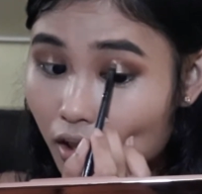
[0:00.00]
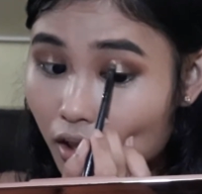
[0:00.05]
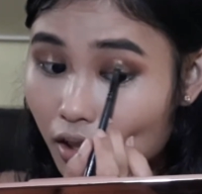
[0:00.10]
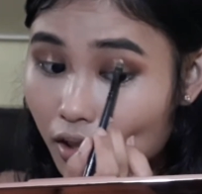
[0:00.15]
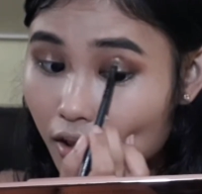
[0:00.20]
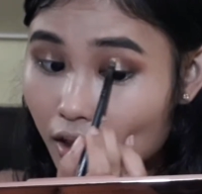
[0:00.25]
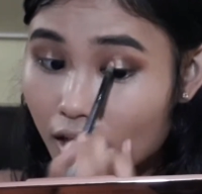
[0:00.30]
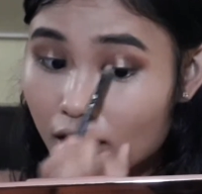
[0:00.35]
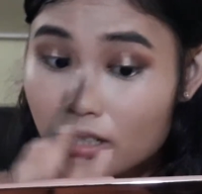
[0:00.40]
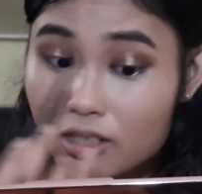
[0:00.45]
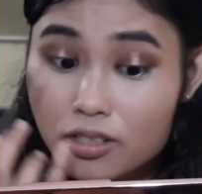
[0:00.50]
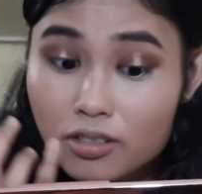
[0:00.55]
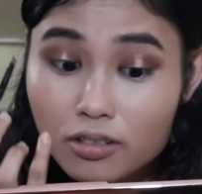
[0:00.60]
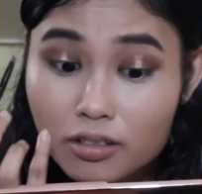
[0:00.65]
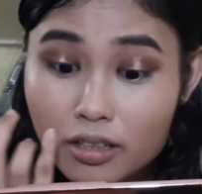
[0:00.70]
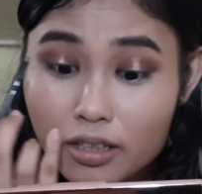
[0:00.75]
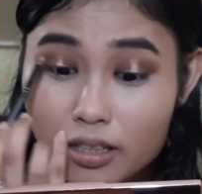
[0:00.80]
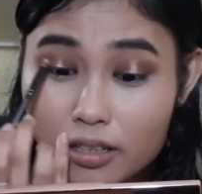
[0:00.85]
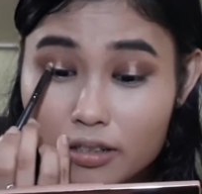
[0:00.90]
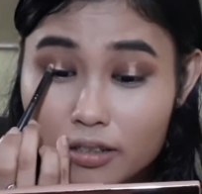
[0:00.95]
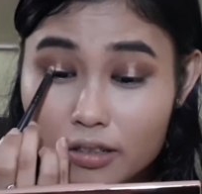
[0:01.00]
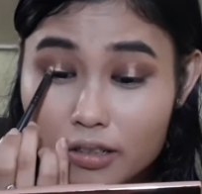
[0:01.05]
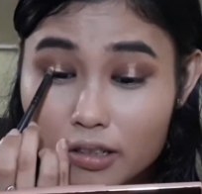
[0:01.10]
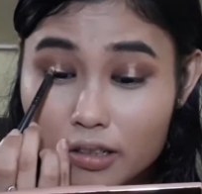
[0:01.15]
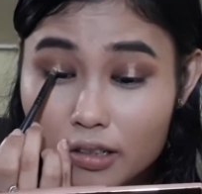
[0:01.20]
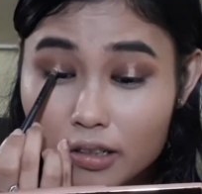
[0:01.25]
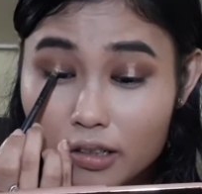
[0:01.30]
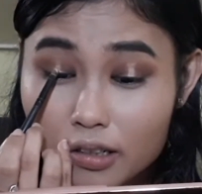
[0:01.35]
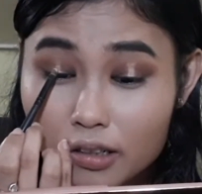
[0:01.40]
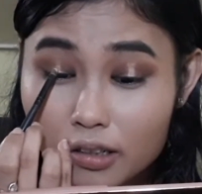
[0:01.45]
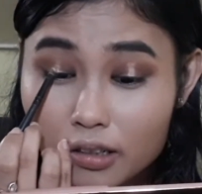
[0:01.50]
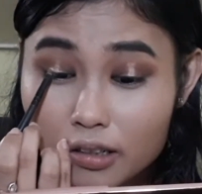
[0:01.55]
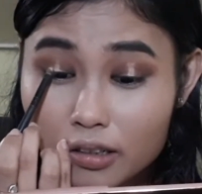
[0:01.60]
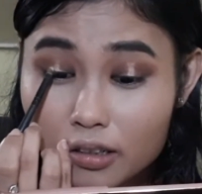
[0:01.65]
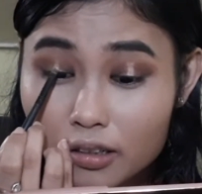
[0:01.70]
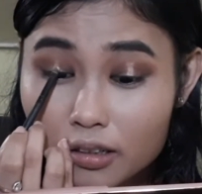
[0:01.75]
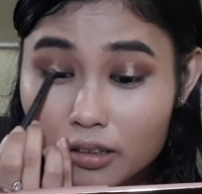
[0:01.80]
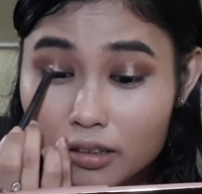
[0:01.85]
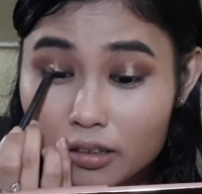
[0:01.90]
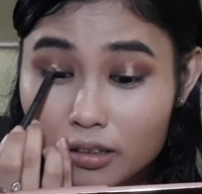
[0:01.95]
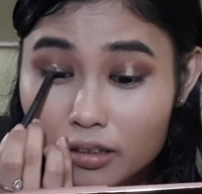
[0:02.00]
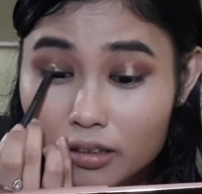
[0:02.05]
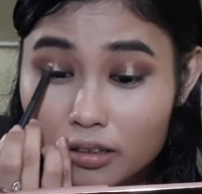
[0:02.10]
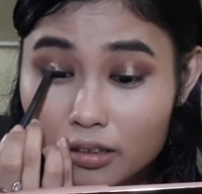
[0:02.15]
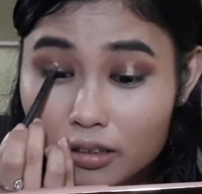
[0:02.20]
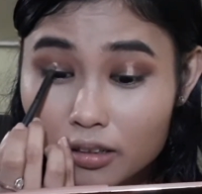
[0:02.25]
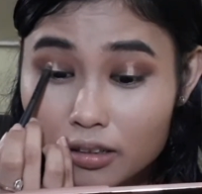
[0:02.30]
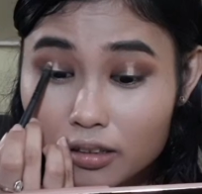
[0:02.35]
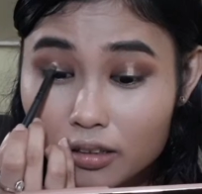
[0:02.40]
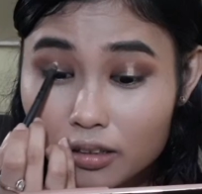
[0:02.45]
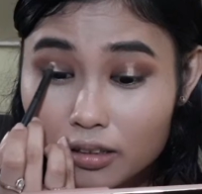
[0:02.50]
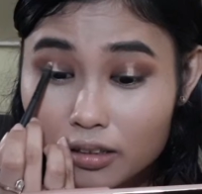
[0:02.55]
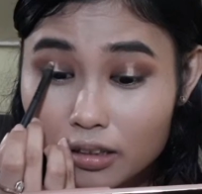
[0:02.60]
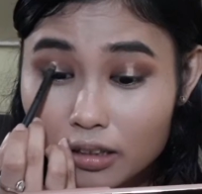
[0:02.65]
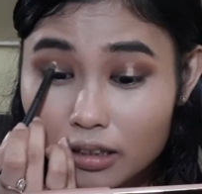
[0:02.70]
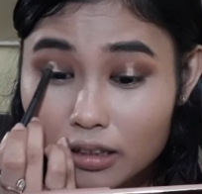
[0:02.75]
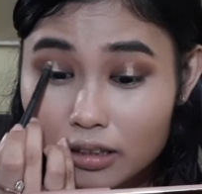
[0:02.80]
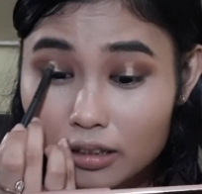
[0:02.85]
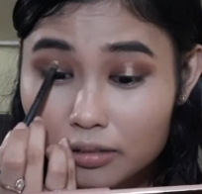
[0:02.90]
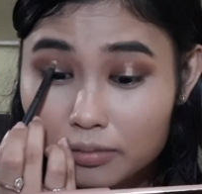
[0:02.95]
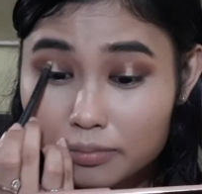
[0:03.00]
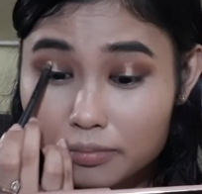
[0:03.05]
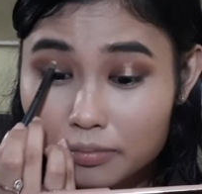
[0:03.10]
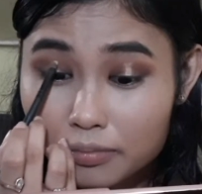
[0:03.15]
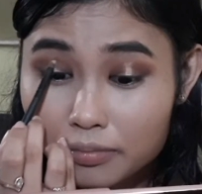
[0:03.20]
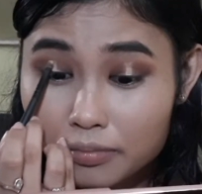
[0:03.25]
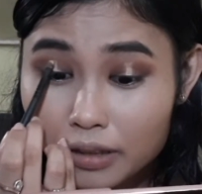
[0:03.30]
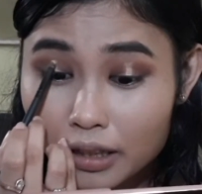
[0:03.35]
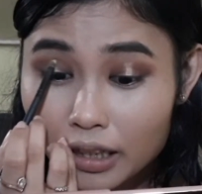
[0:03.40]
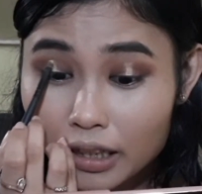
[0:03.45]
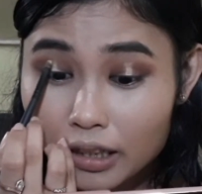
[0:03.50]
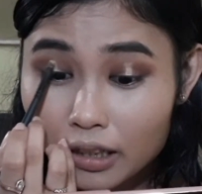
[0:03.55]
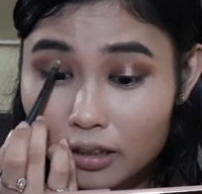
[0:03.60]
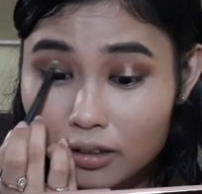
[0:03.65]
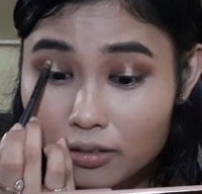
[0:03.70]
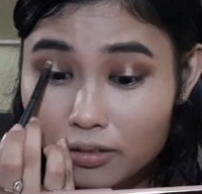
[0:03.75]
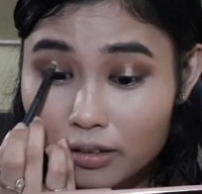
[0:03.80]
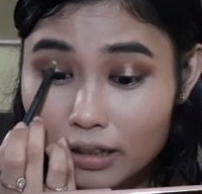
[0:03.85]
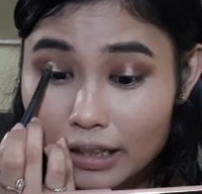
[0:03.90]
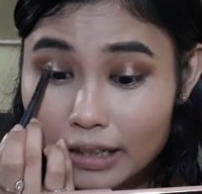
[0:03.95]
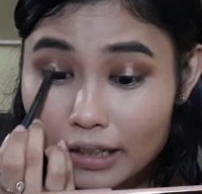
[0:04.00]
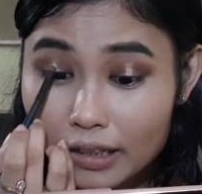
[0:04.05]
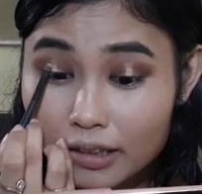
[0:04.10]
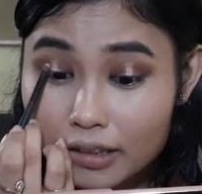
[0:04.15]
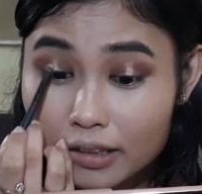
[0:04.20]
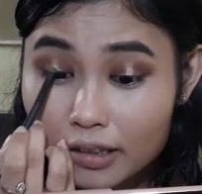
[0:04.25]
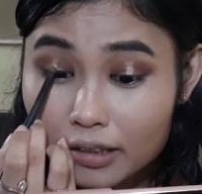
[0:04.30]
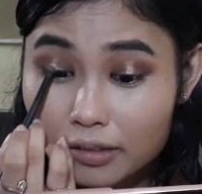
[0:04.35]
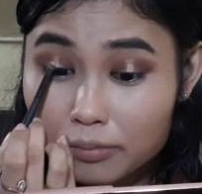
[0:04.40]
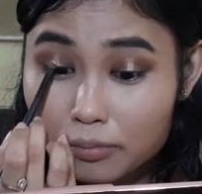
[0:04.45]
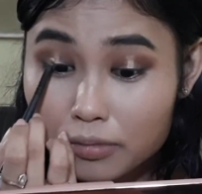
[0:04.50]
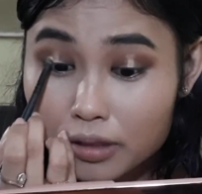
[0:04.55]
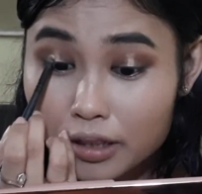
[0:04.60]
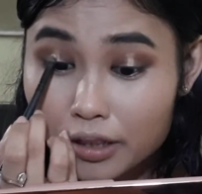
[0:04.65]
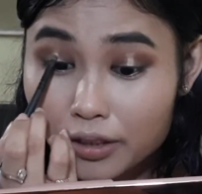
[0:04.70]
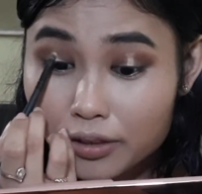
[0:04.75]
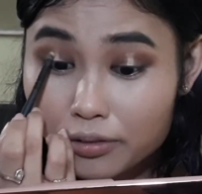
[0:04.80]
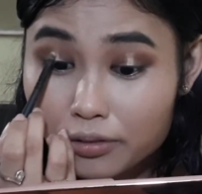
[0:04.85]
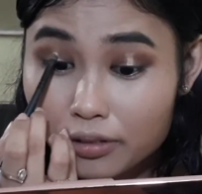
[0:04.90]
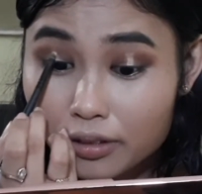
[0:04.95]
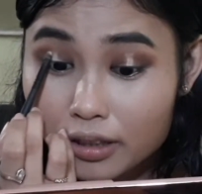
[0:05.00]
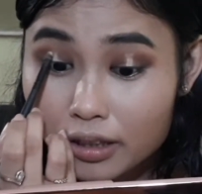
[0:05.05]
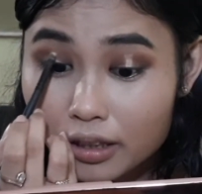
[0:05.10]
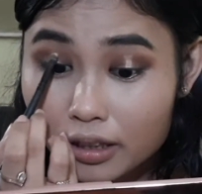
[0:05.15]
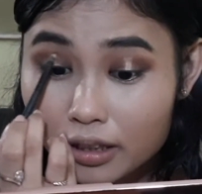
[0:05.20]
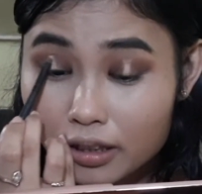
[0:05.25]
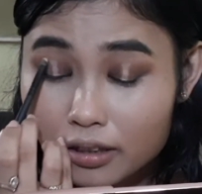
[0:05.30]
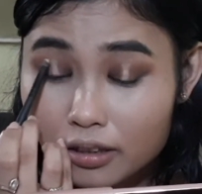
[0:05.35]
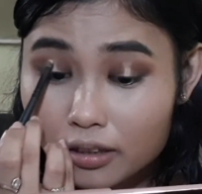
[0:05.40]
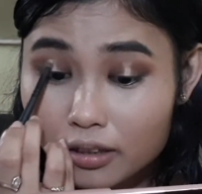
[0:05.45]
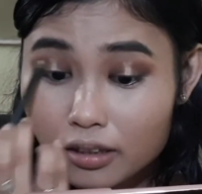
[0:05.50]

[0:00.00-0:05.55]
And actually the halo eye that Mario did,